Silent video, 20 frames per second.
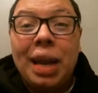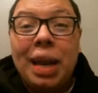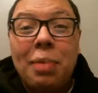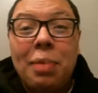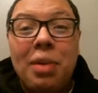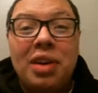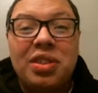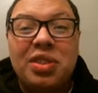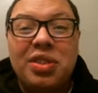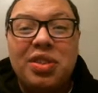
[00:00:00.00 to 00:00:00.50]

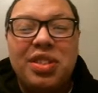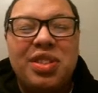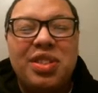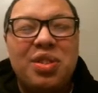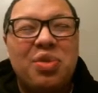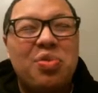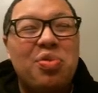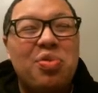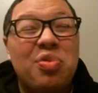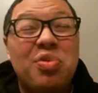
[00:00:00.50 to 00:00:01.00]
monster is just
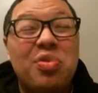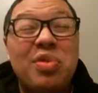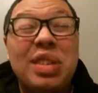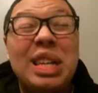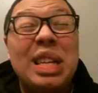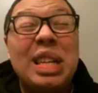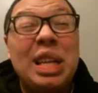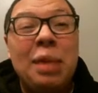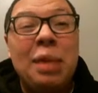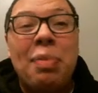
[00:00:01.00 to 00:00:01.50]

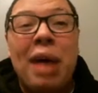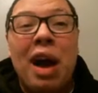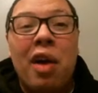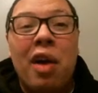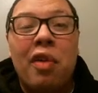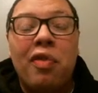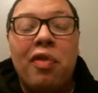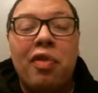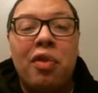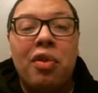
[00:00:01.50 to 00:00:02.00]
really
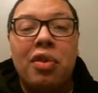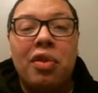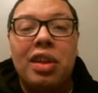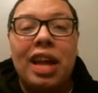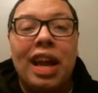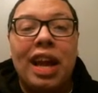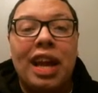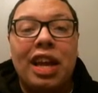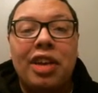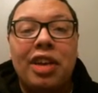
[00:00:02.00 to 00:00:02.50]
powerful.
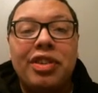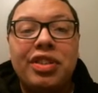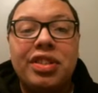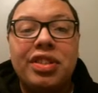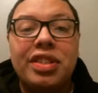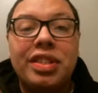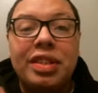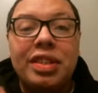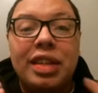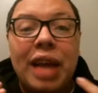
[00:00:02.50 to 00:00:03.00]
Like, you're just
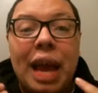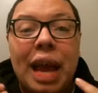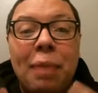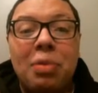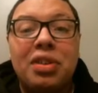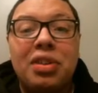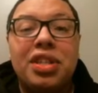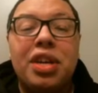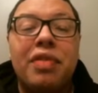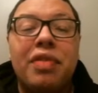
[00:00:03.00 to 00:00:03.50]
able
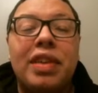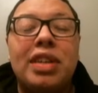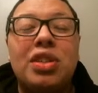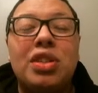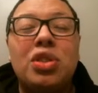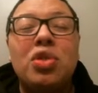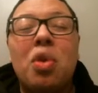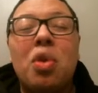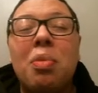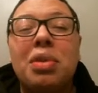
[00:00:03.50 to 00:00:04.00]
to generate
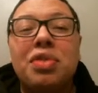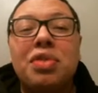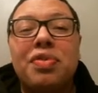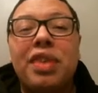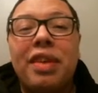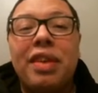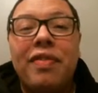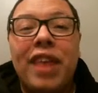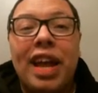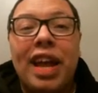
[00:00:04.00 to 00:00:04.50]
so much free
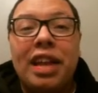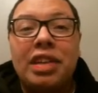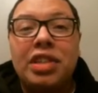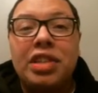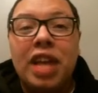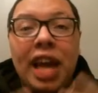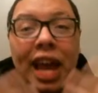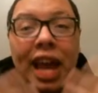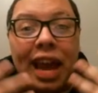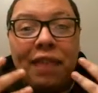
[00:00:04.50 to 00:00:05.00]
advantage
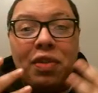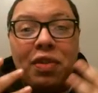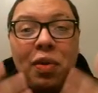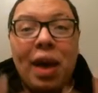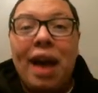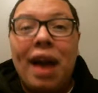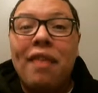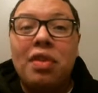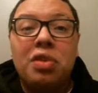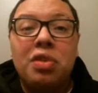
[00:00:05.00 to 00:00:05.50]
if you
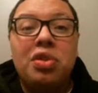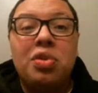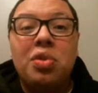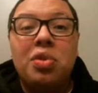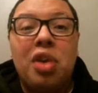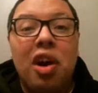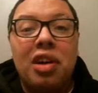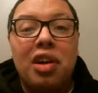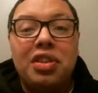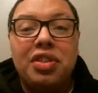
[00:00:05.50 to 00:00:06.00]
have those 2
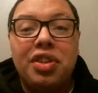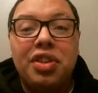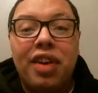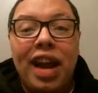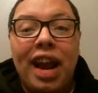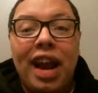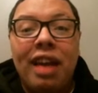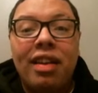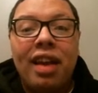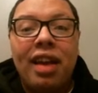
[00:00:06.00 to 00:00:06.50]
cards in your
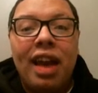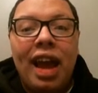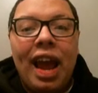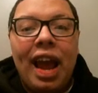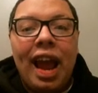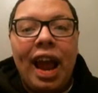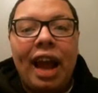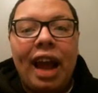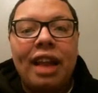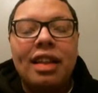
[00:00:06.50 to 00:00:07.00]
hand.
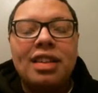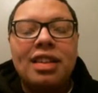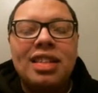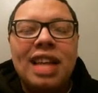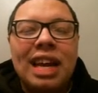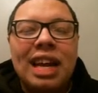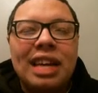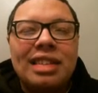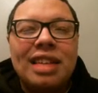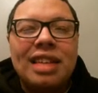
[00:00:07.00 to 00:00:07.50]
And this
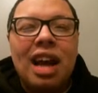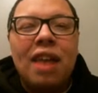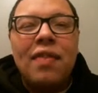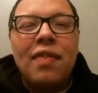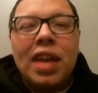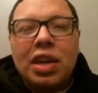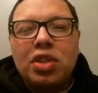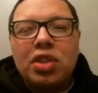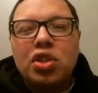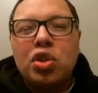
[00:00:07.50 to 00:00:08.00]
deck is kind of like
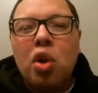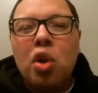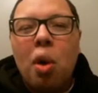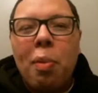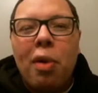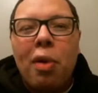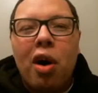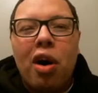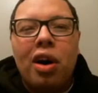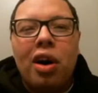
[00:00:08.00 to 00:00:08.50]
a
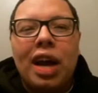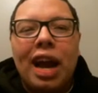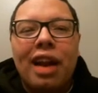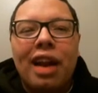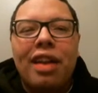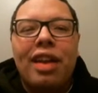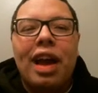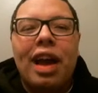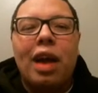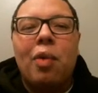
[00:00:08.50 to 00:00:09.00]
snowball kind of
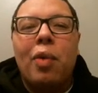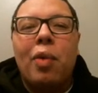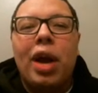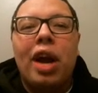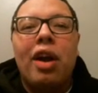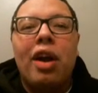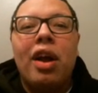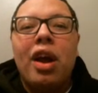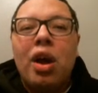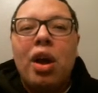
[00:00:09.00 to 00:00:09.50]
deck
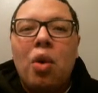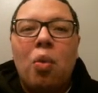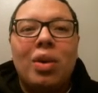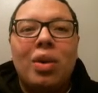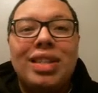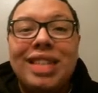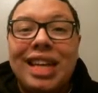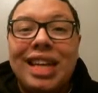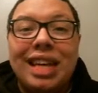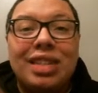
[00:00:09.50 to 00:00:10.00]
where
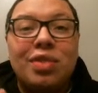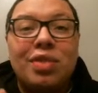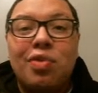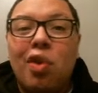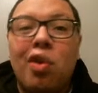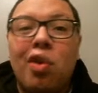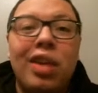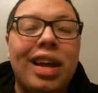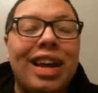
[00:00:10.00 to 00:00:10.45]
once it gets rolling,